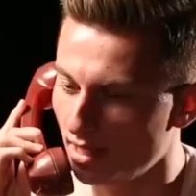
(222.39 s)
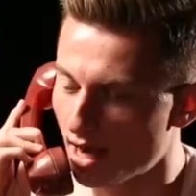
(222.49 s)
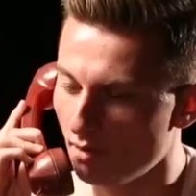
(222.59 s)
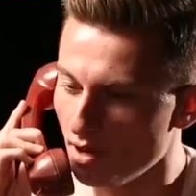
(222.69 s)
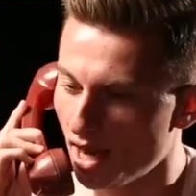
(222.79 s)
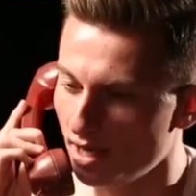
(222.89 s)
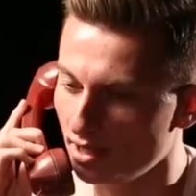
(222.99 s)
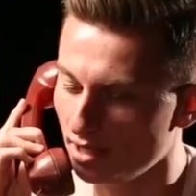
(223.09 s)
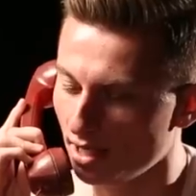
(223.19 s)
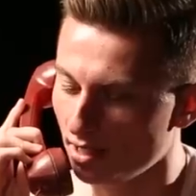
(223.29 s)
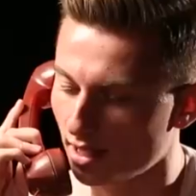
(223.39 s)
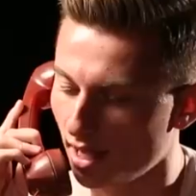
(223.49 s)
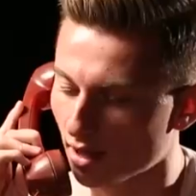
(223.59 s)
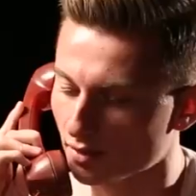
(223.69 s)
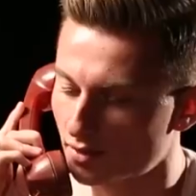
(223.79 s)
Now, I'm not in the
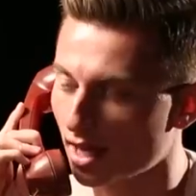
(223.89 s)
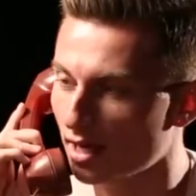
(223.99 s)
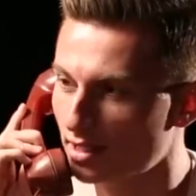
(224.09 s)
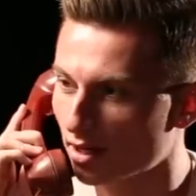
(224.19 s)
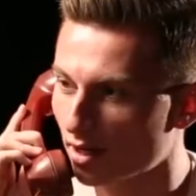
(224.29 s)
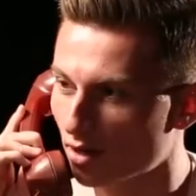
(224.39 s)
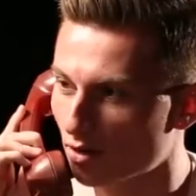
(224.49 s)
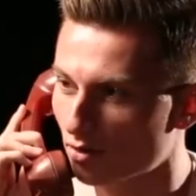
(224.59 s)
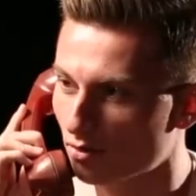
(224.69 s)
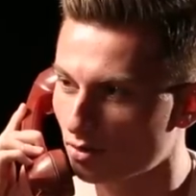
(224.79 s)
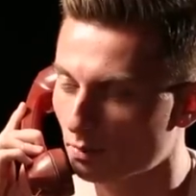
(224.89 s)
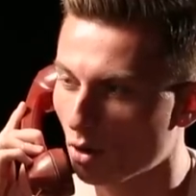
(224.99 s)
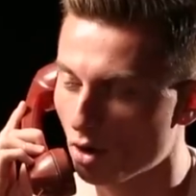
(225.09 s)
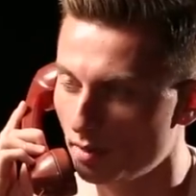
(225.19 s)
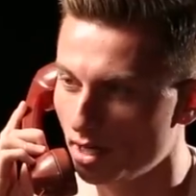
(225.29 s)
health sanitary
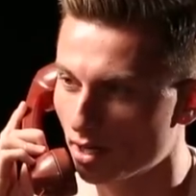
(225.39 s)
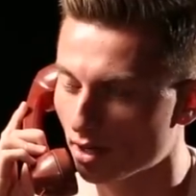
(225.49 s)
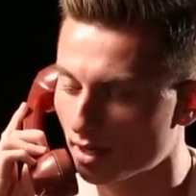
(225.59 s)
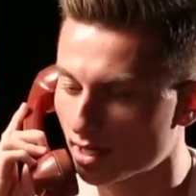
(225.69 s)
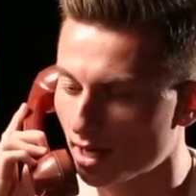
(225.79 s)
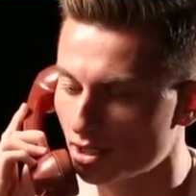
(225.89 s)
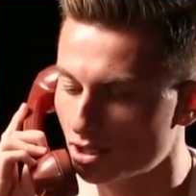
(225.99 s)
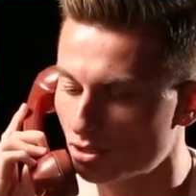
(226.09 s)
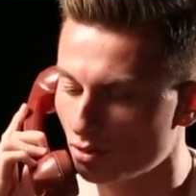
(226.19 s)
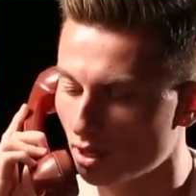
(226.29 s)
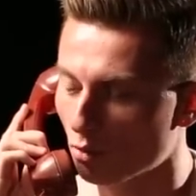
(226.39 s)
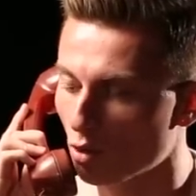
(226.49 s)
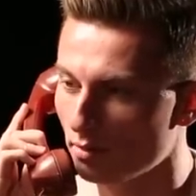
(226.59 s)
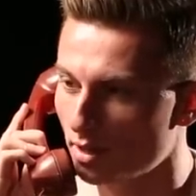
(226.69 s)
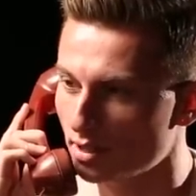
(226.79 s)
department here. I kind of just do the
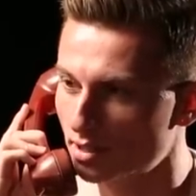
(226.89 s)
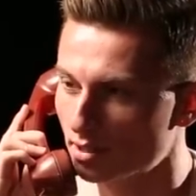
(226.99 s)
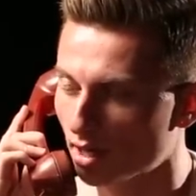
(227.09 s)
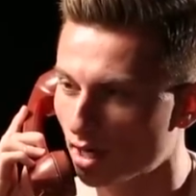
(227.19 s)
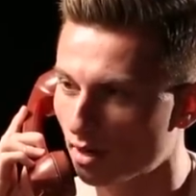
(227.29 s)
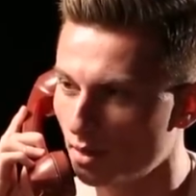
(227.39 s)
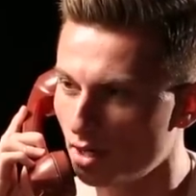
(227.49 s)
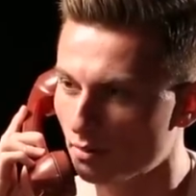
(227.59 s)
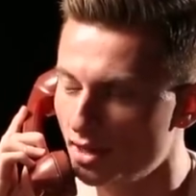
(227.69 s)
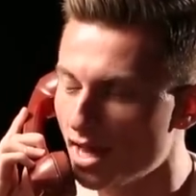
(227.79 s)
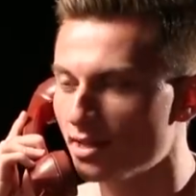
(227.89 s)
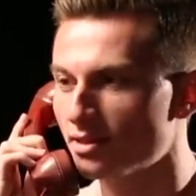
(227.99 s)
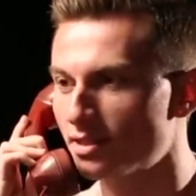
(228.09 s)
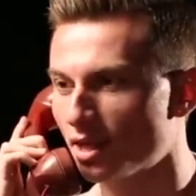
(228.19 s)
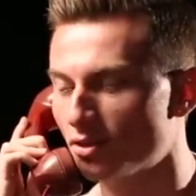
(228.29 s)
appointments, but that
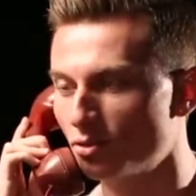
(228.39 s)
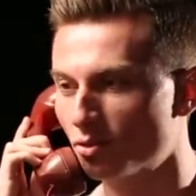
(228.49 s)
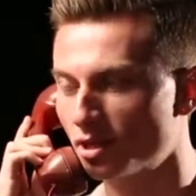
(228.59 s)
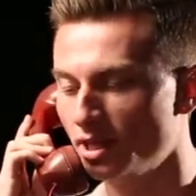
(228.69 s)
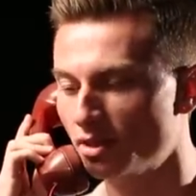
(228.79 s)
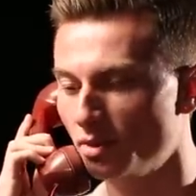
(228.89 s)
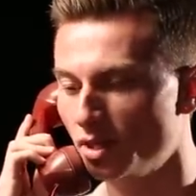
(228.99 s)
doesn't sound too clean to